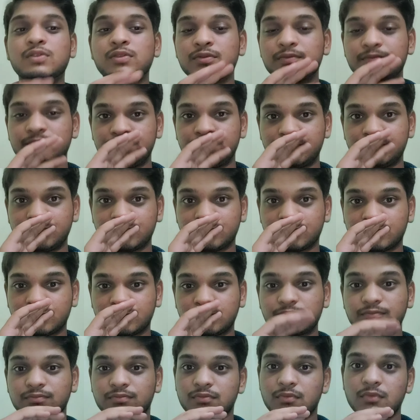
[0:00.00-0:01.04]
So
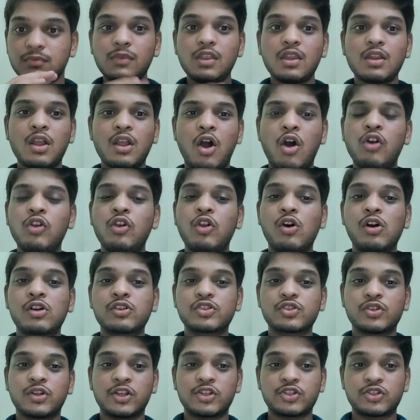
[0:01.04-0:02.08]
how
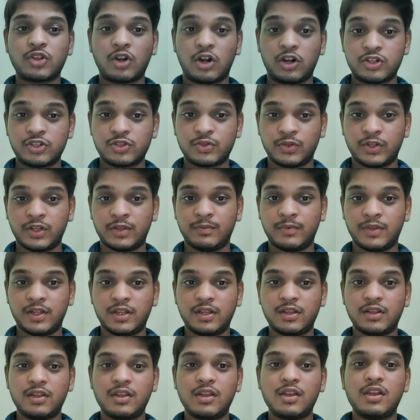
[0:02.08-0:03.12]
long should a short story
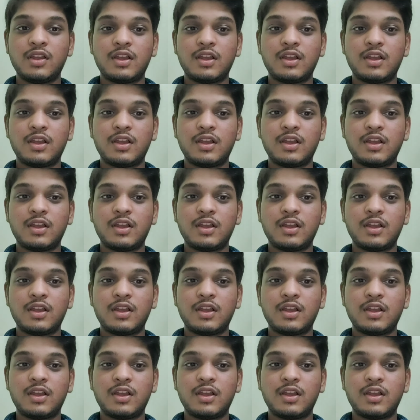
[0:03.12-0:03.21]
be?